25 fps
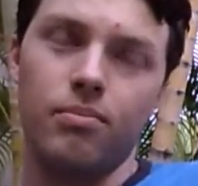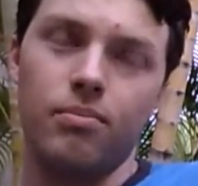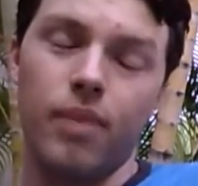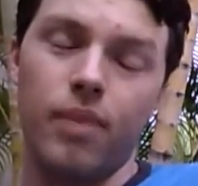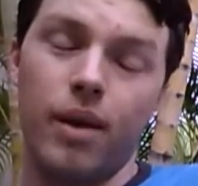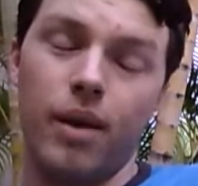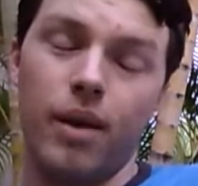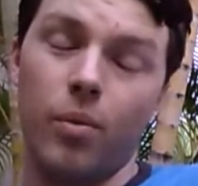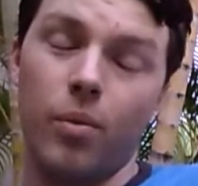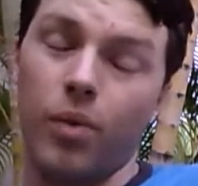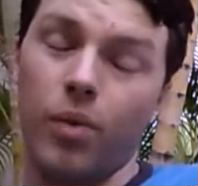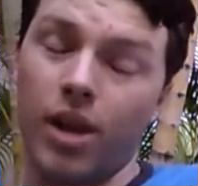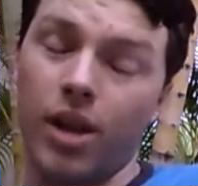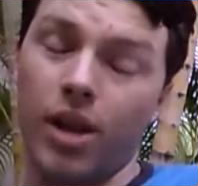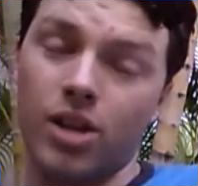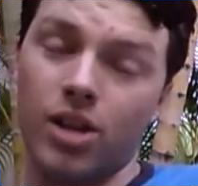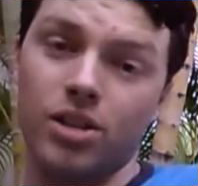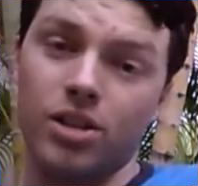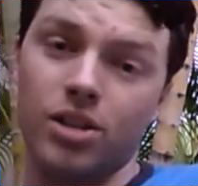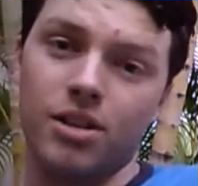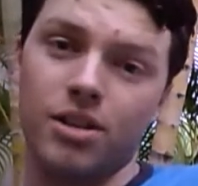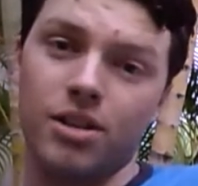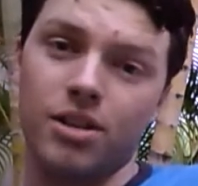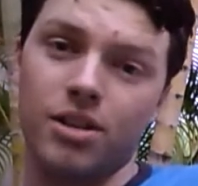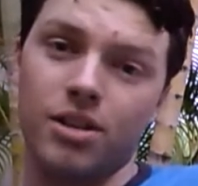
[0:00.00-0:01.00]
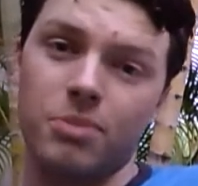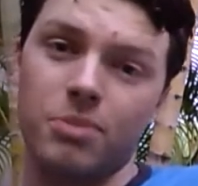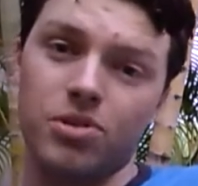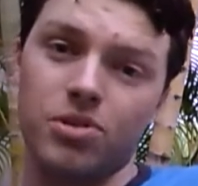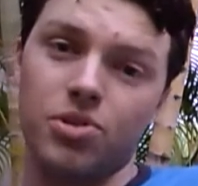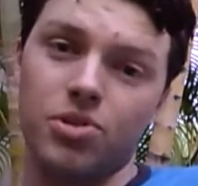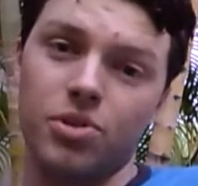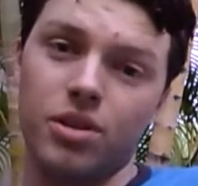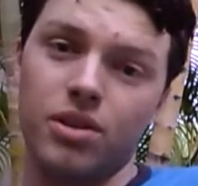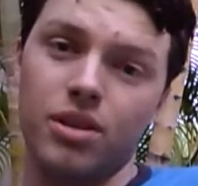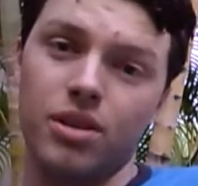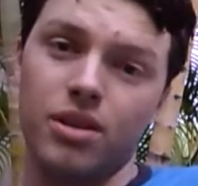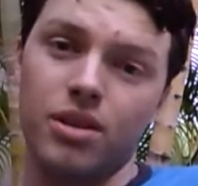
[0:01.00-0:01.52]
We actually got a special
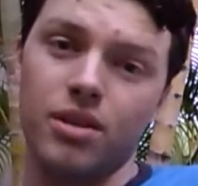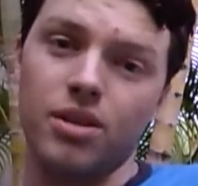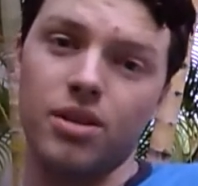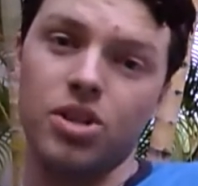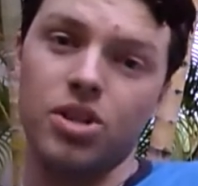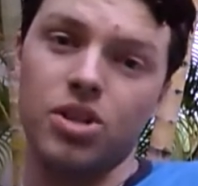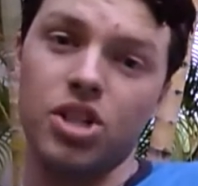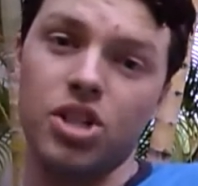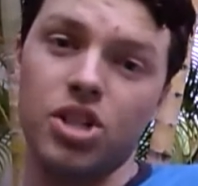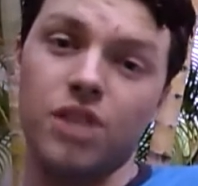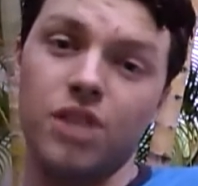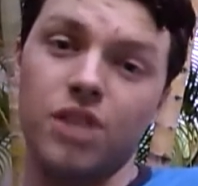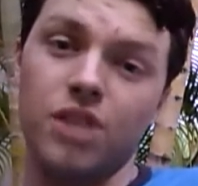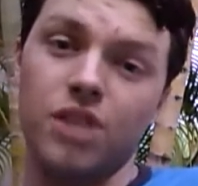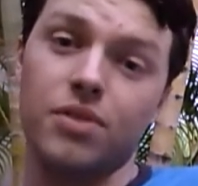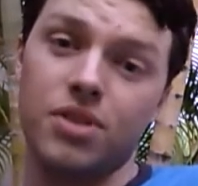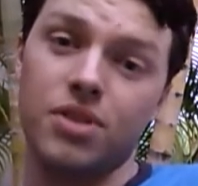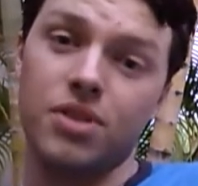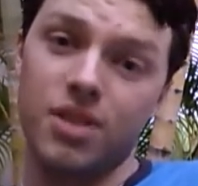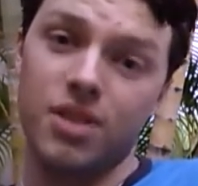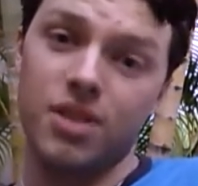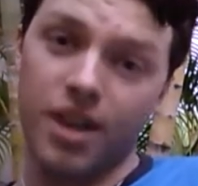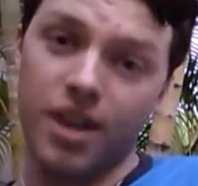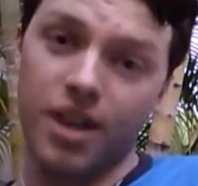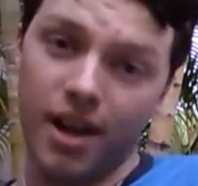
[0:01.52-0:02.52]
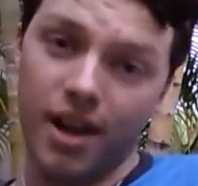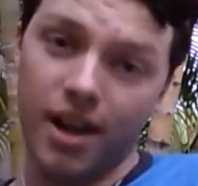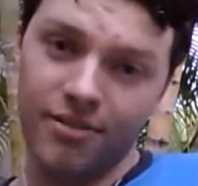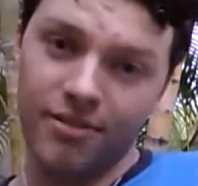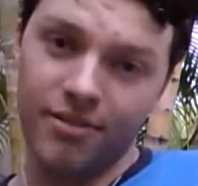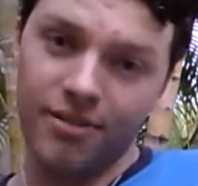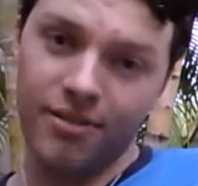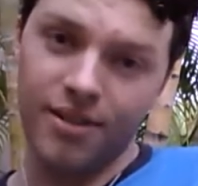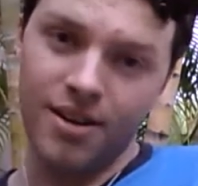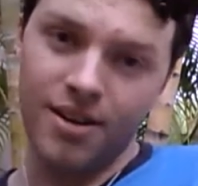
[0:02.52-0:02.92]
treat. The chief of staff